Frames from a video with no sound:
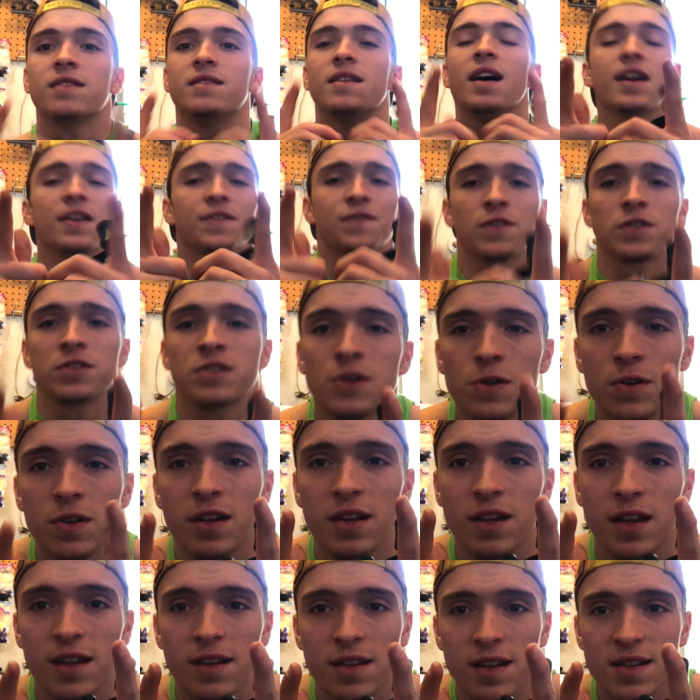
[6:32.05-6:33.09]
Thanks for
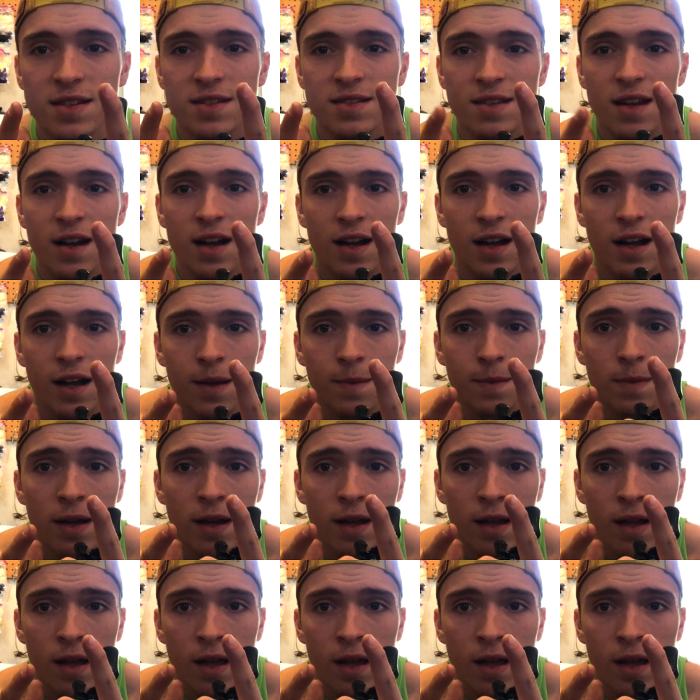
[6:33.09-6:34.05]
tuning in this time.